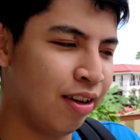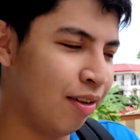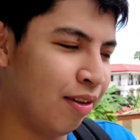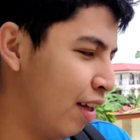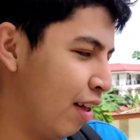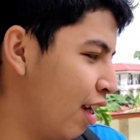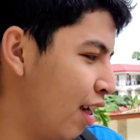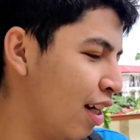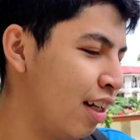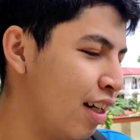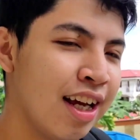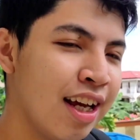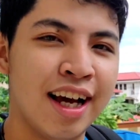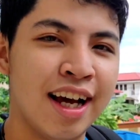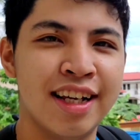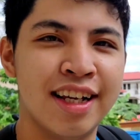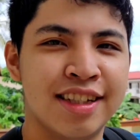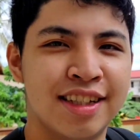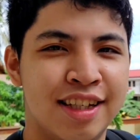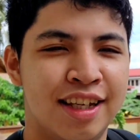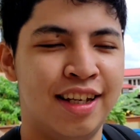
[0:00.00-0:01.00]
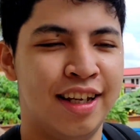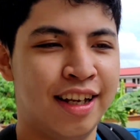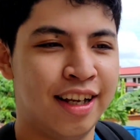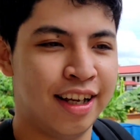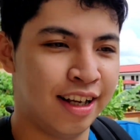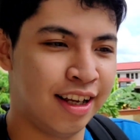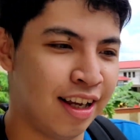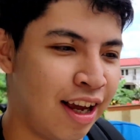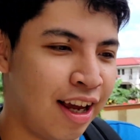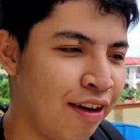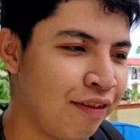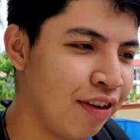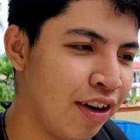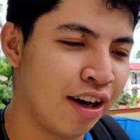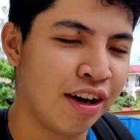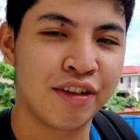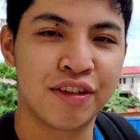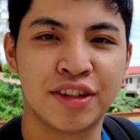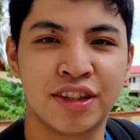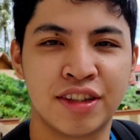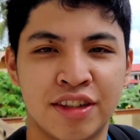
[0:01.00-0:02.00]
oh my god guys. I have a
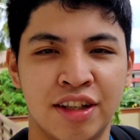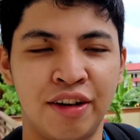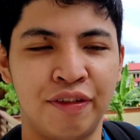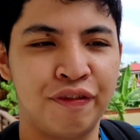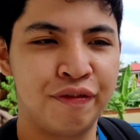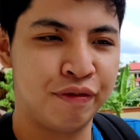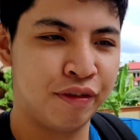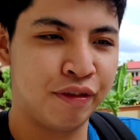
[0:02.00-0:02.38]
lot of stuff.